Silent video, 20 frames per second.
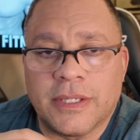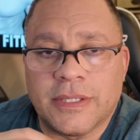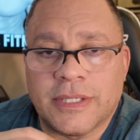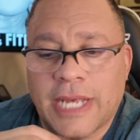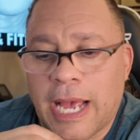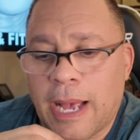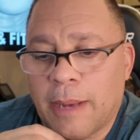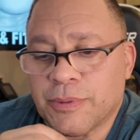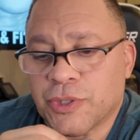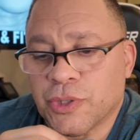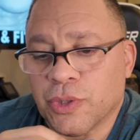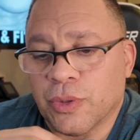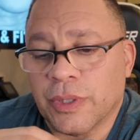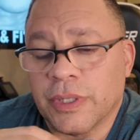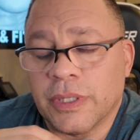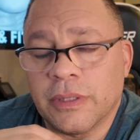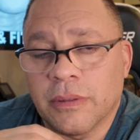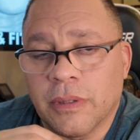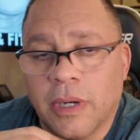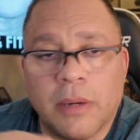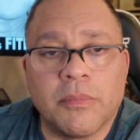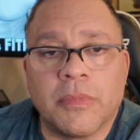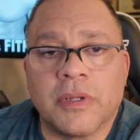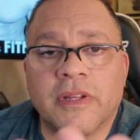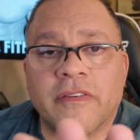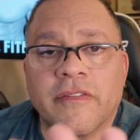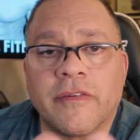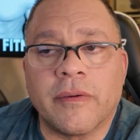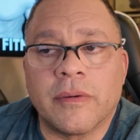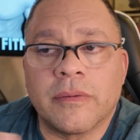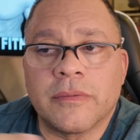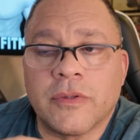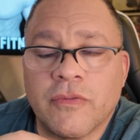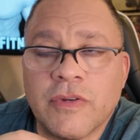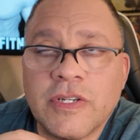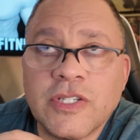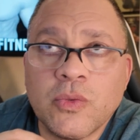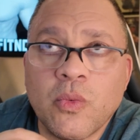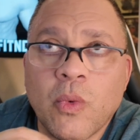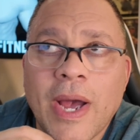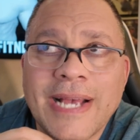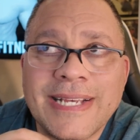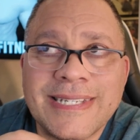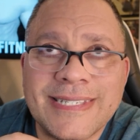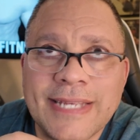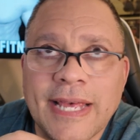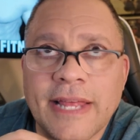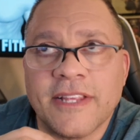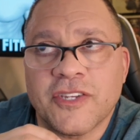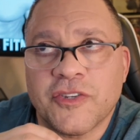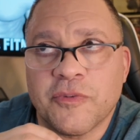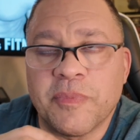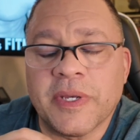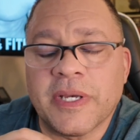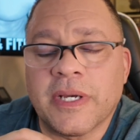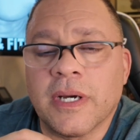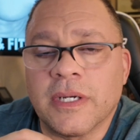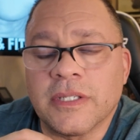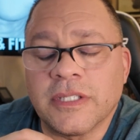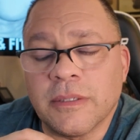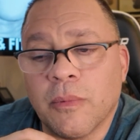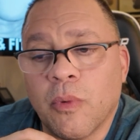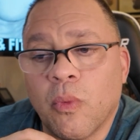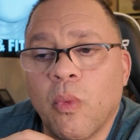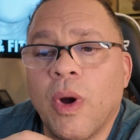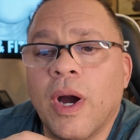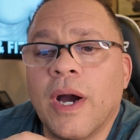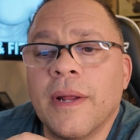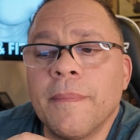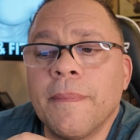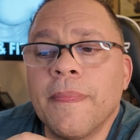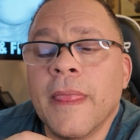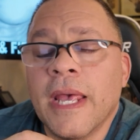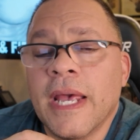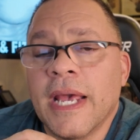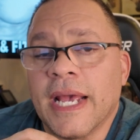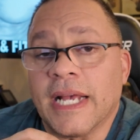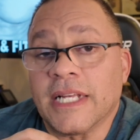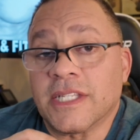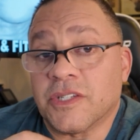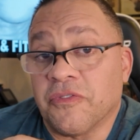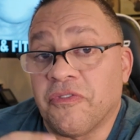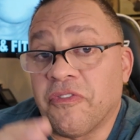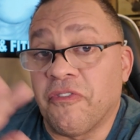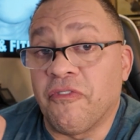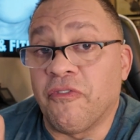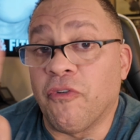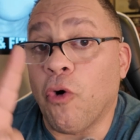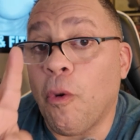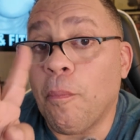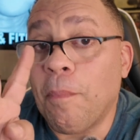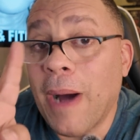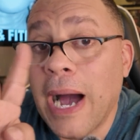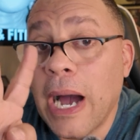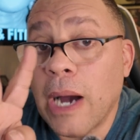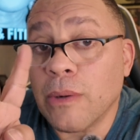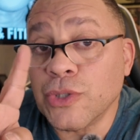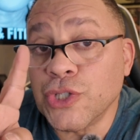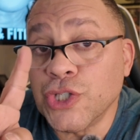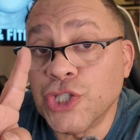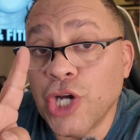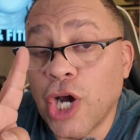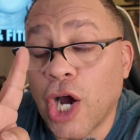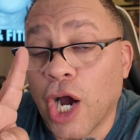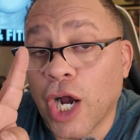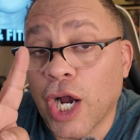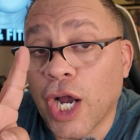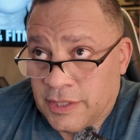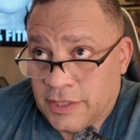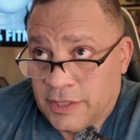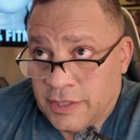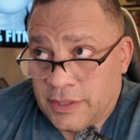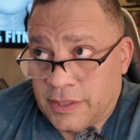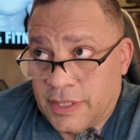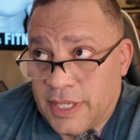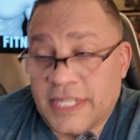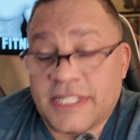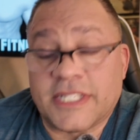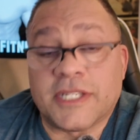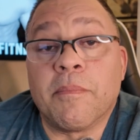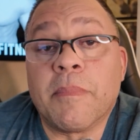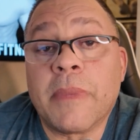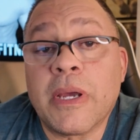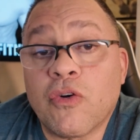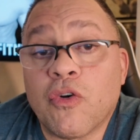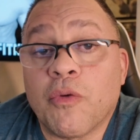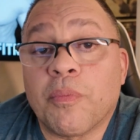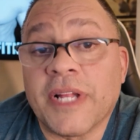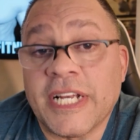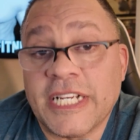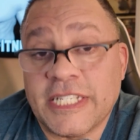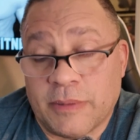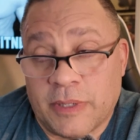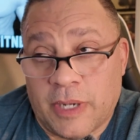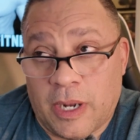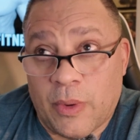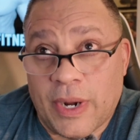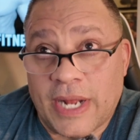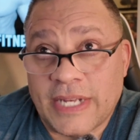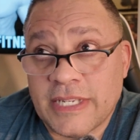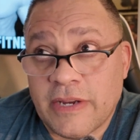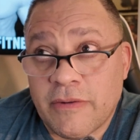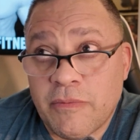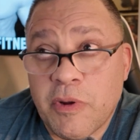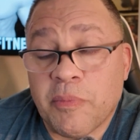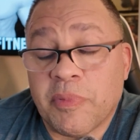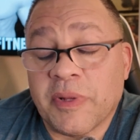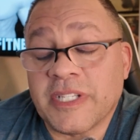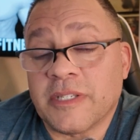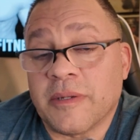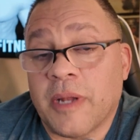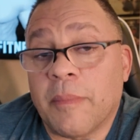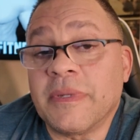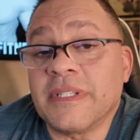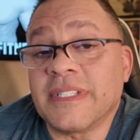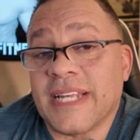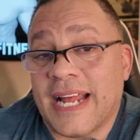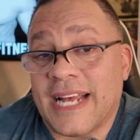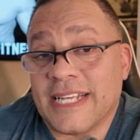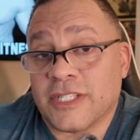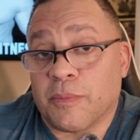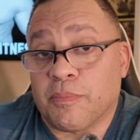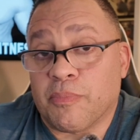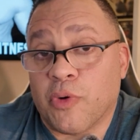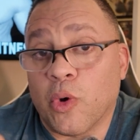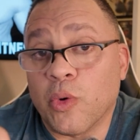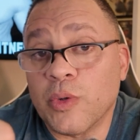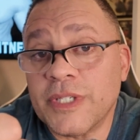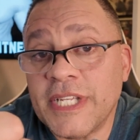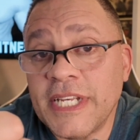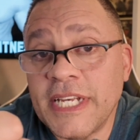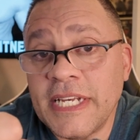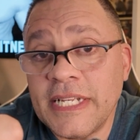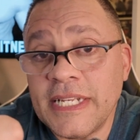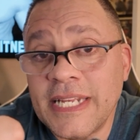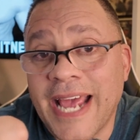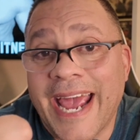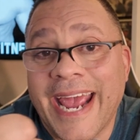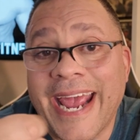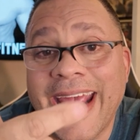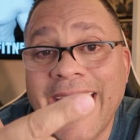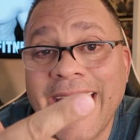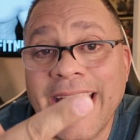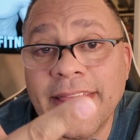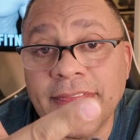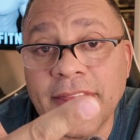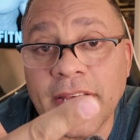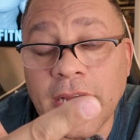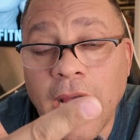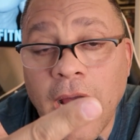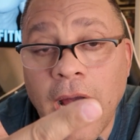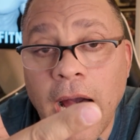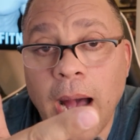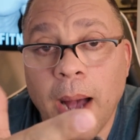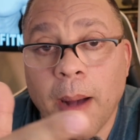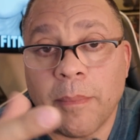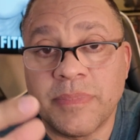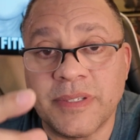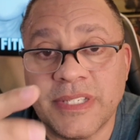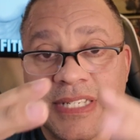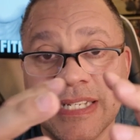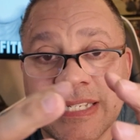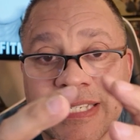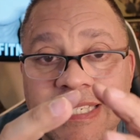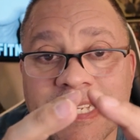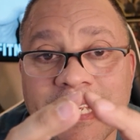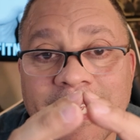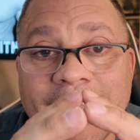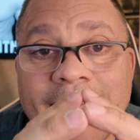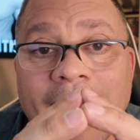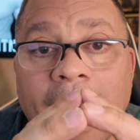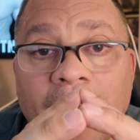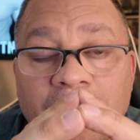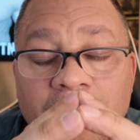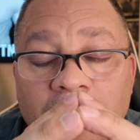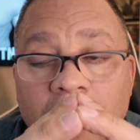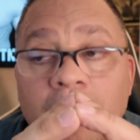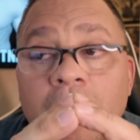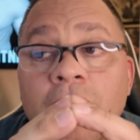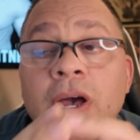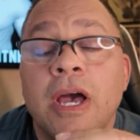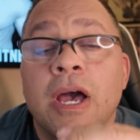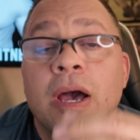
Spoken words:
is absolutely unbelievable. The reason why I say this is because, number one, it's a 4-pound jug. It's a meal replacement. Now, when I say meal replacement, that means that it has the protein and the carbs together.